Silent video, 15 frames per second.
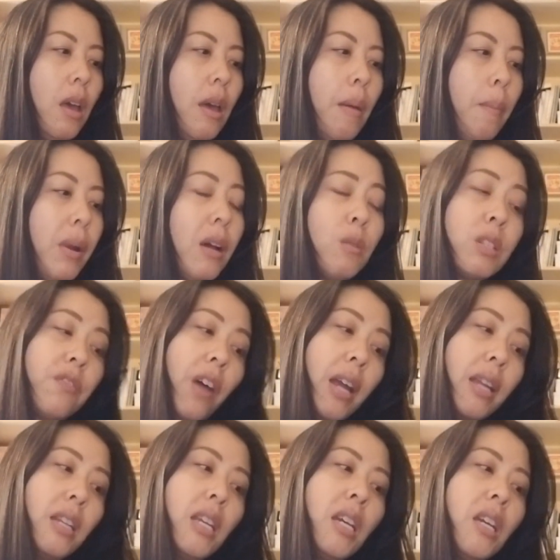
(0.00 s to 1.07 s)
But I was
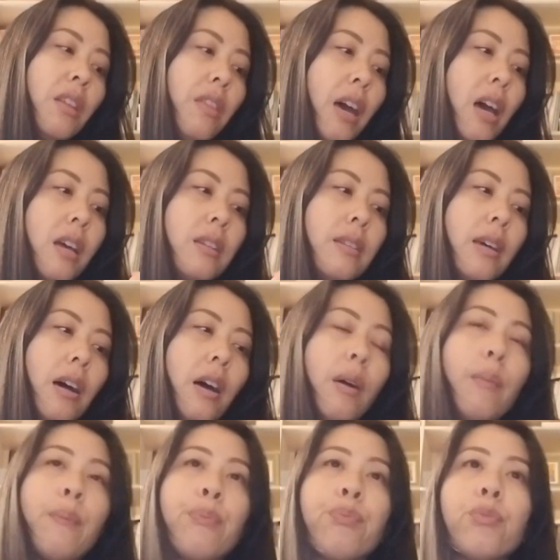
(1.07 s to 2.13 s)
finding that
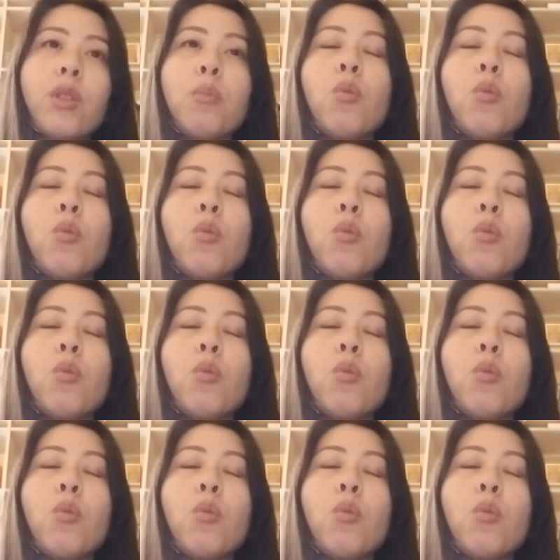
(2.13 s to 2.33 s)
the